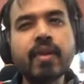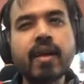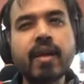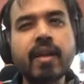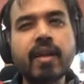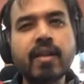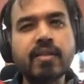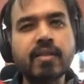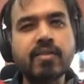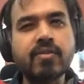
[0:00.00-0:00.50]

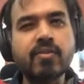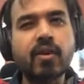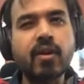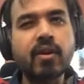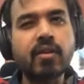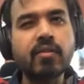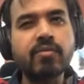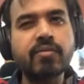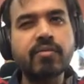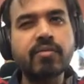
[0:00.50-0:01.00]
As it sort
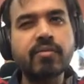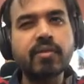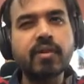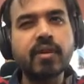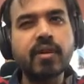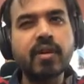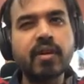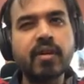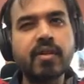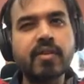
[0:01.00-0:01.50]
of,
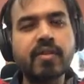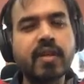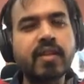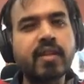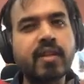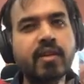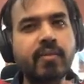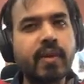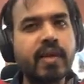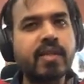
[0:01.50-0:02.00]
is that
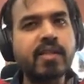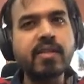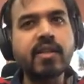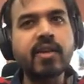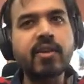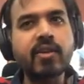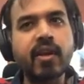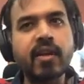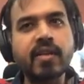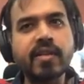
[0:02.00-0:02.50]
the question that
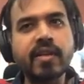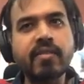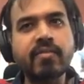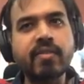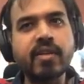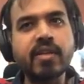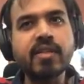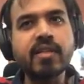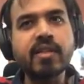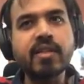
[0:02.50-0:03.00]
you're asking
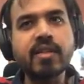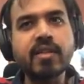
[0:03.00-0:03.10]
first?